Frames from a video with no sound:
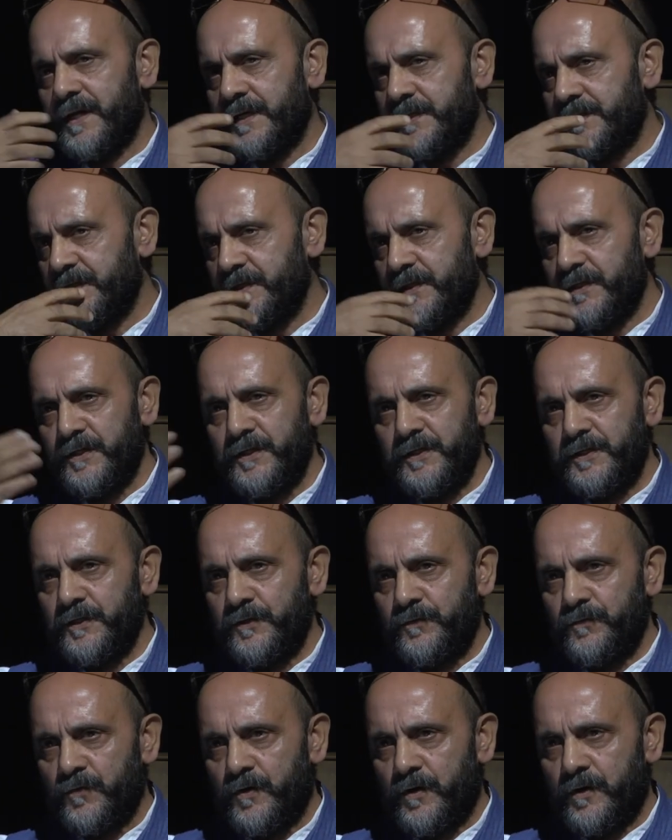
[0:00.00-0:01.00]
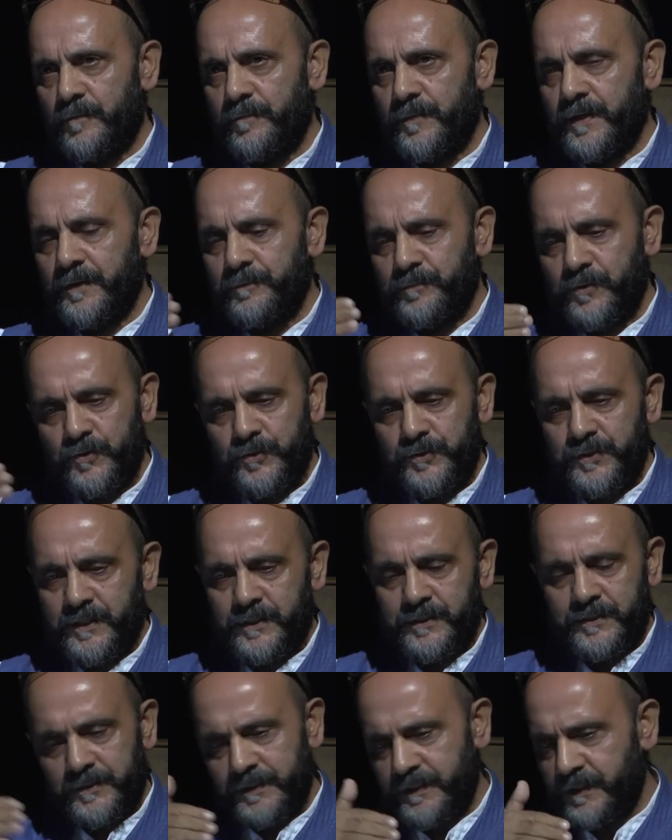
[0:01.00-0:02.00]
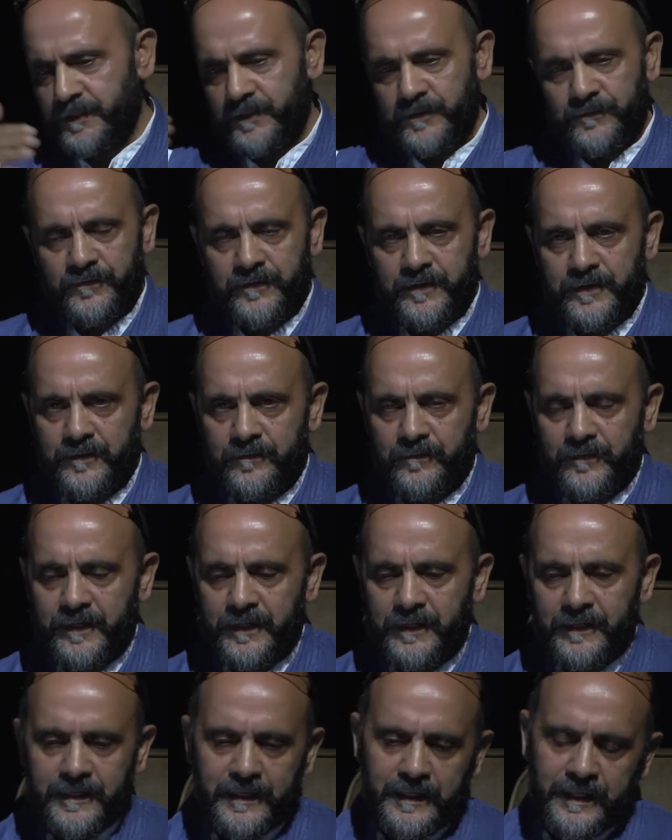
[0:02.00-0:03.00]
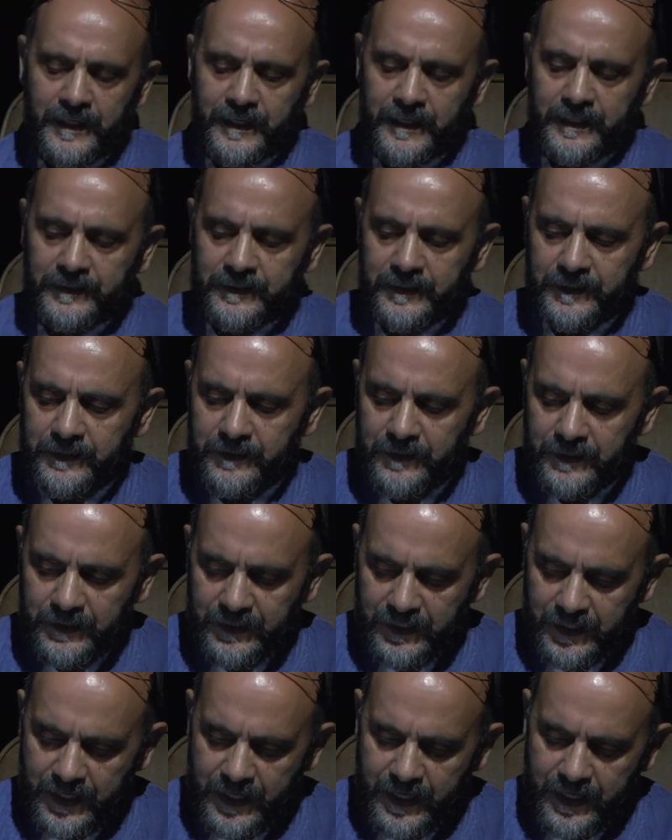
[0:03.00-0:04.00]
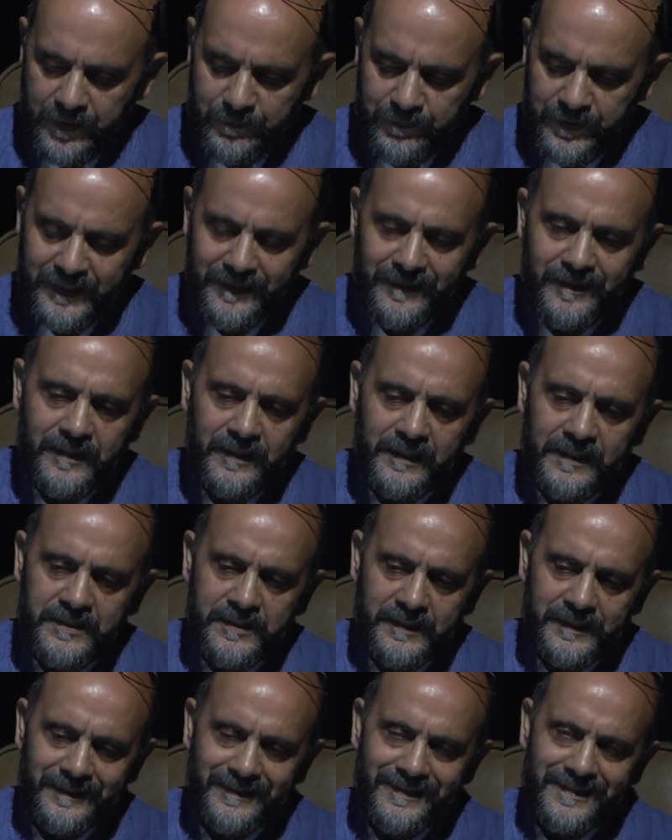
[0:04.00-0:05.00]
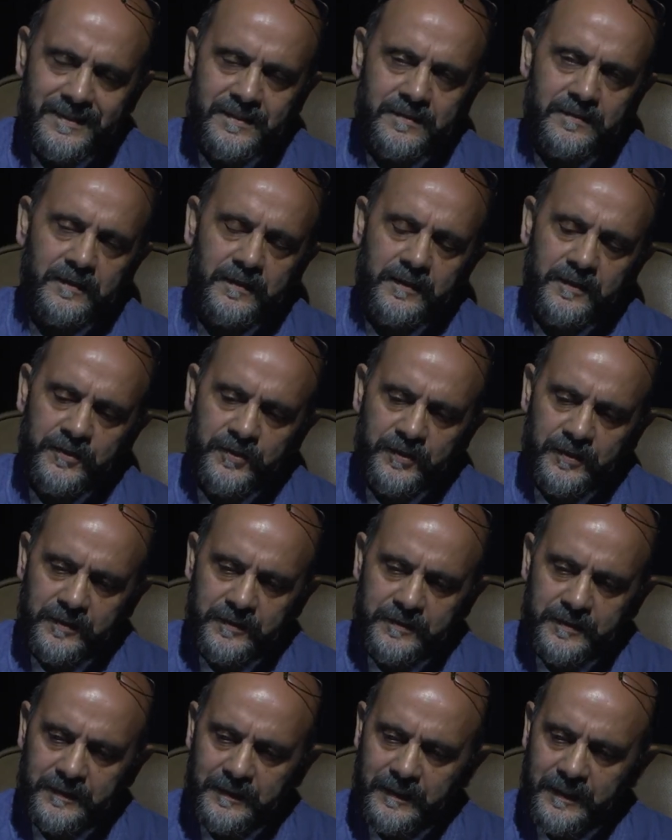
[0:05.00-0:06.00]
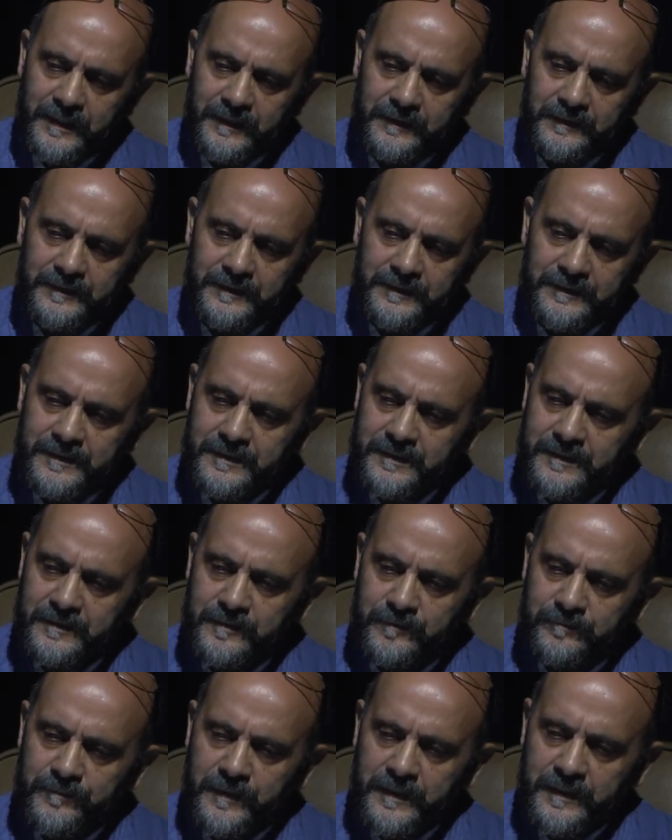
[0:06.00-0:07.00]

as I needed for my projects in a different way. I think I've been indulging in installations like this. This is the